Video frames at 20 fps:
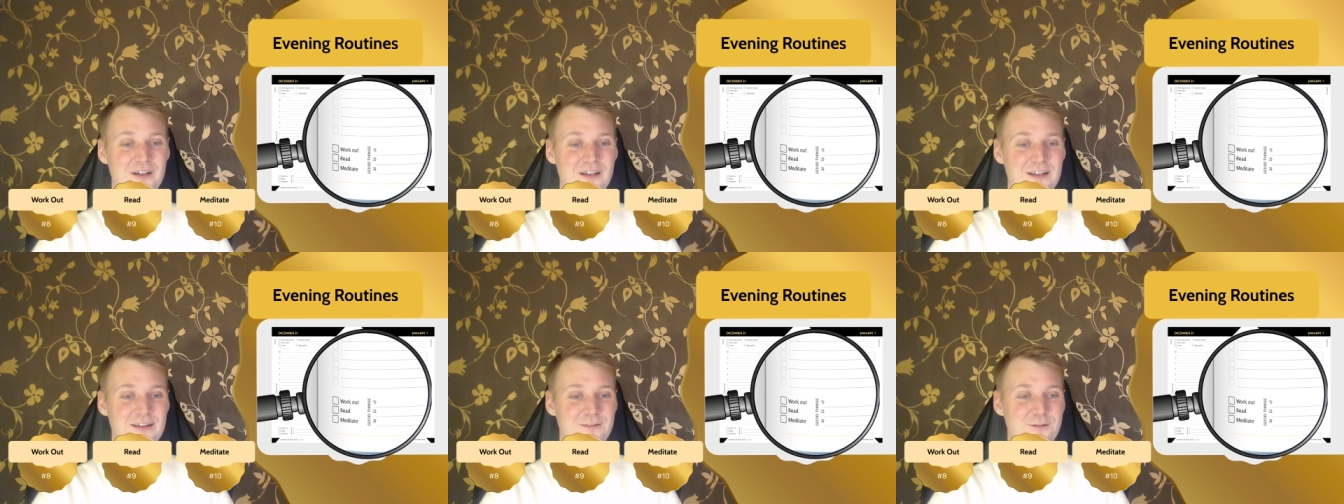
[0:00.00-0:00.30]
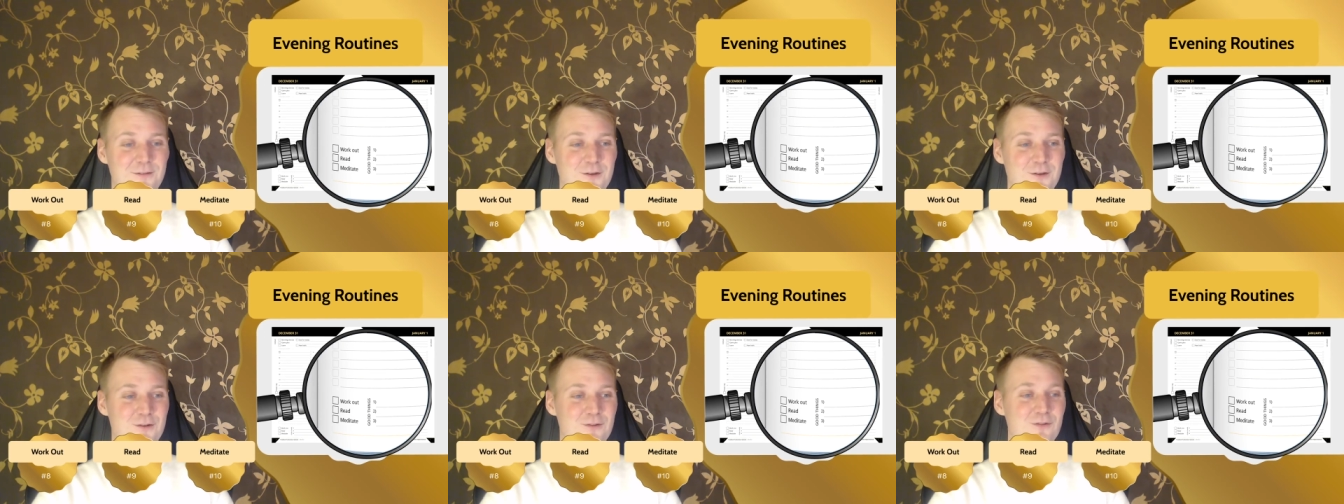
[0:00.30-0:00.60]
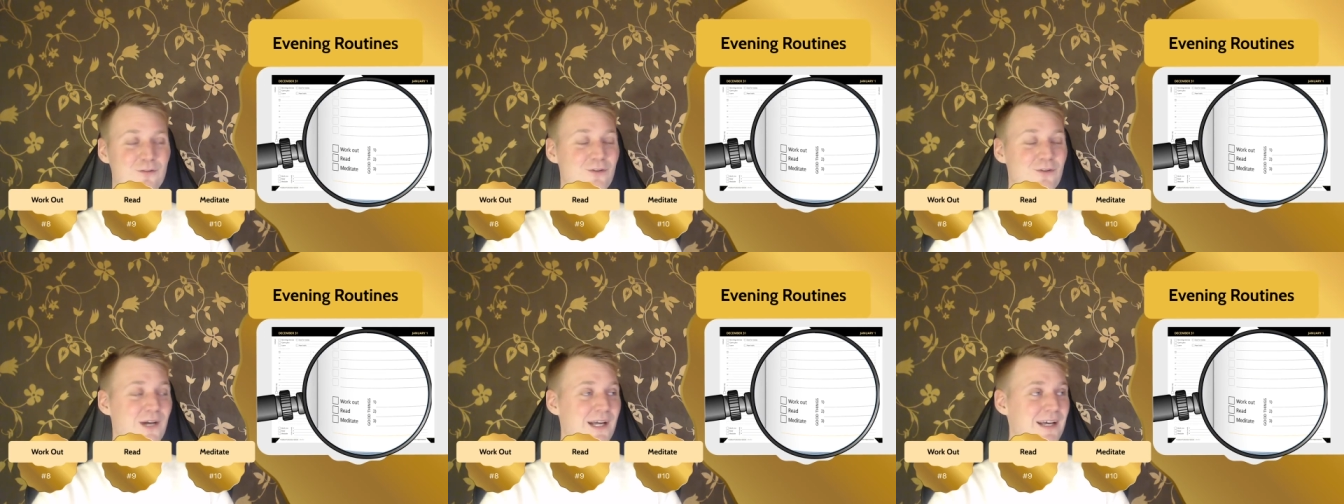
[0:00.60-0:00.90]

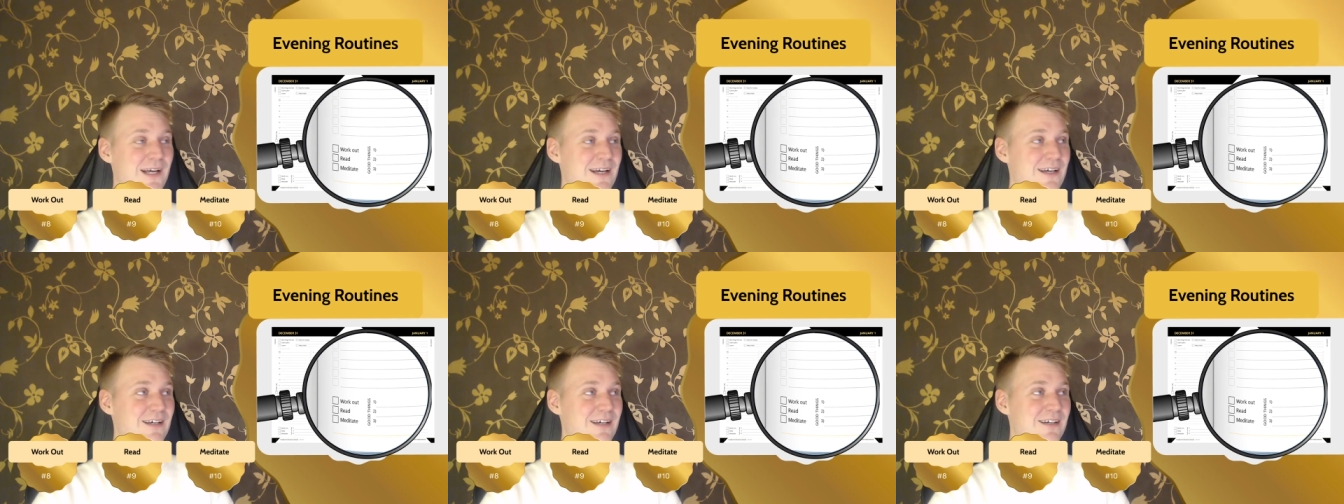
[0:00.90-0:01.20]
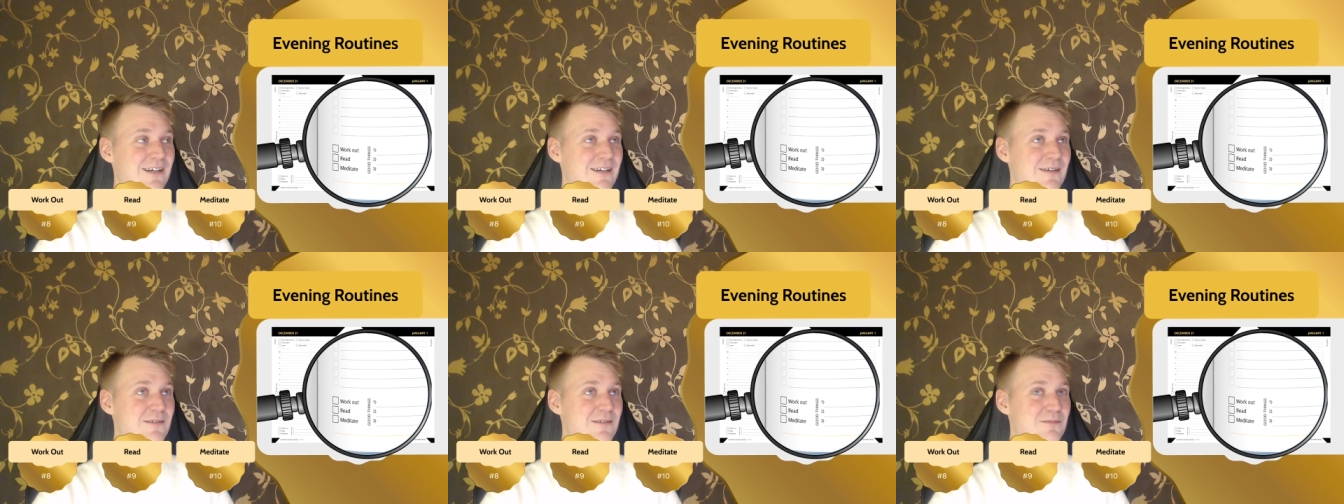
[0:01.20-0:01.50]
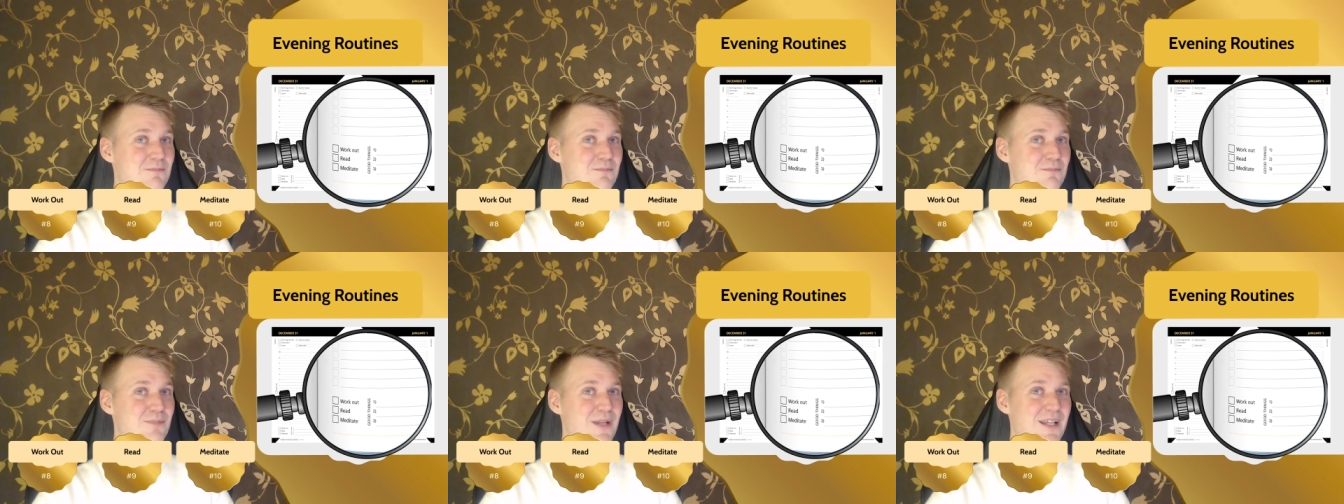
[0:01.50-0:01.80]

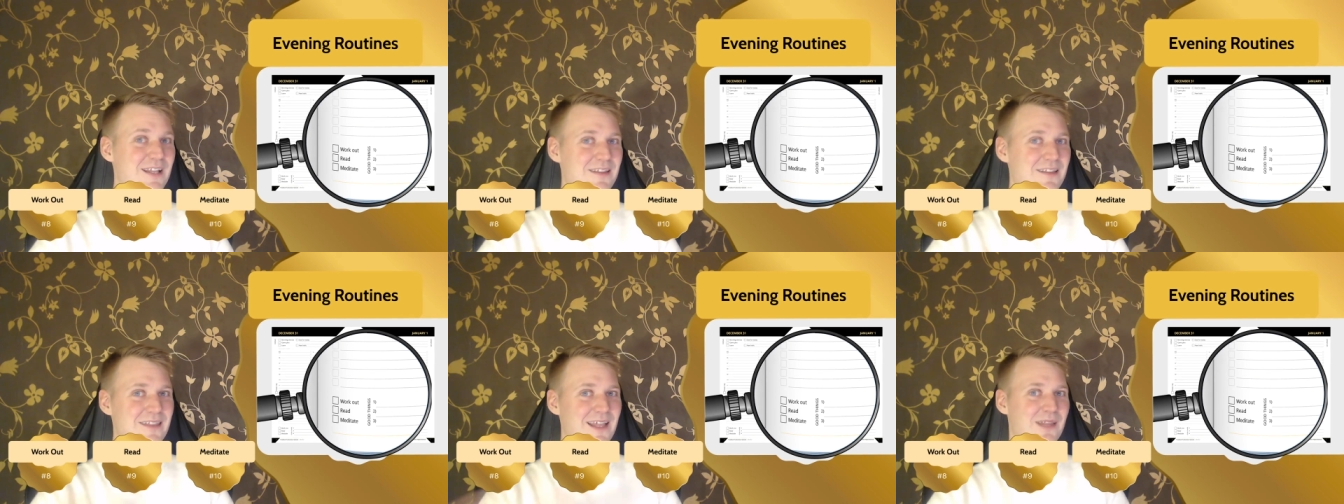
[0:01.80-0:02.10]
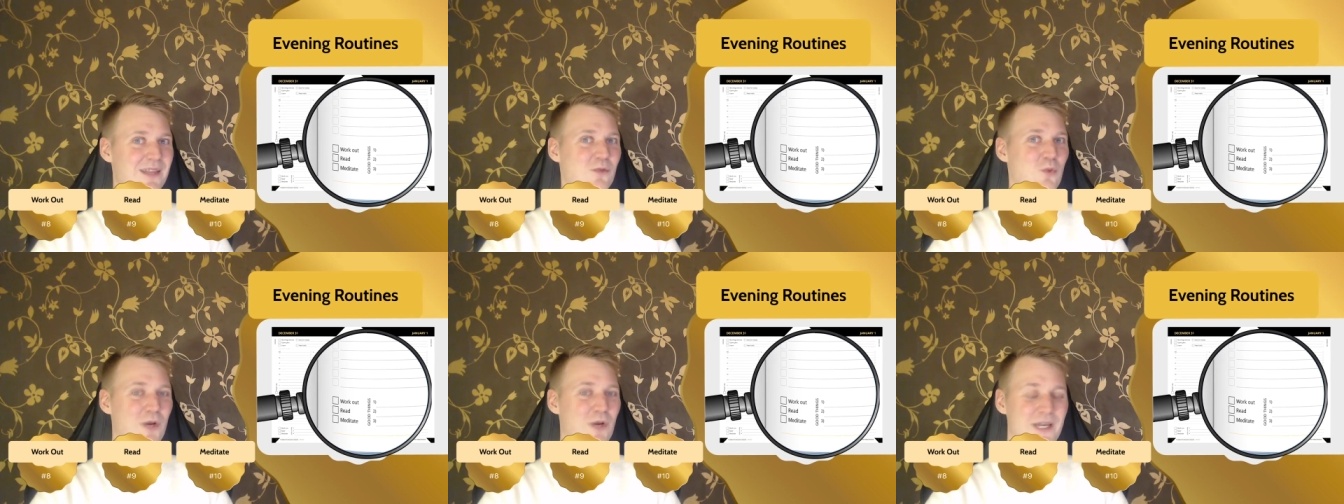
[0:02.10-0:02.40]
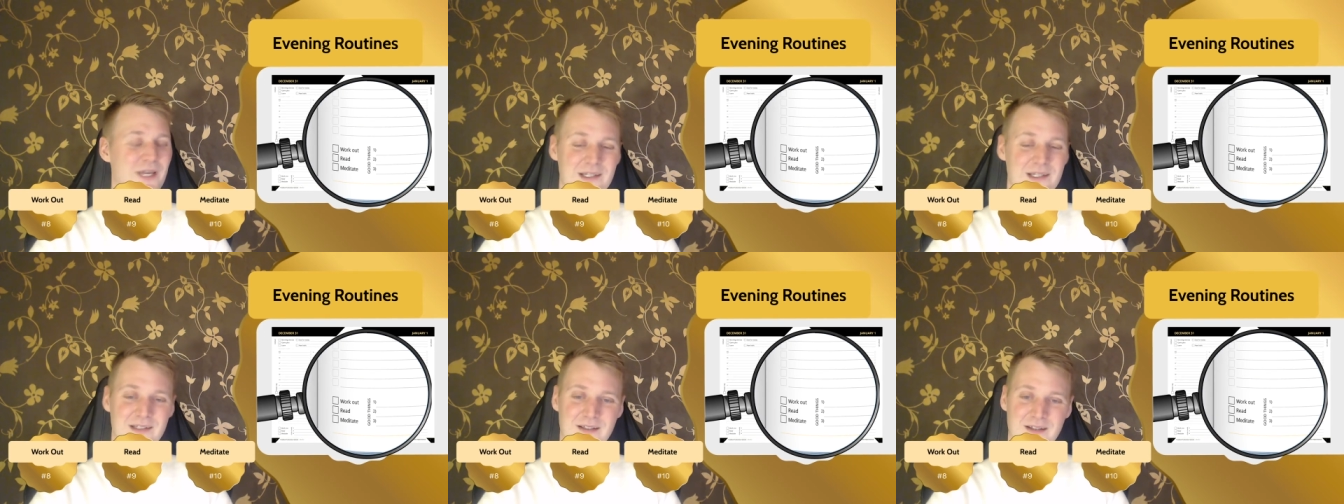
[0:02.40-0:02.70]
build it that
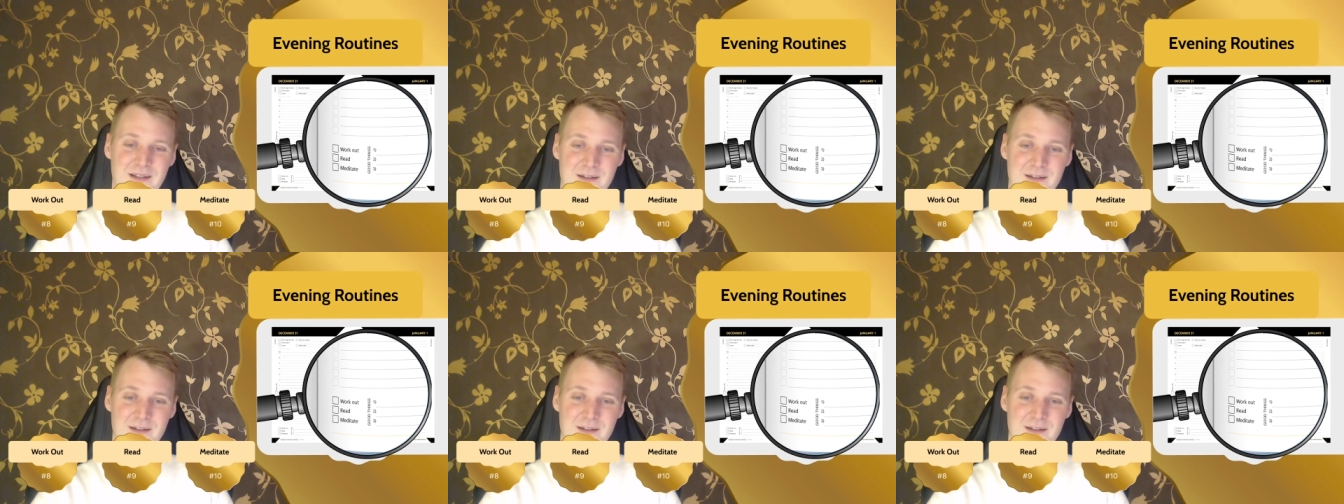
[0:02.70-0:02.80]
way.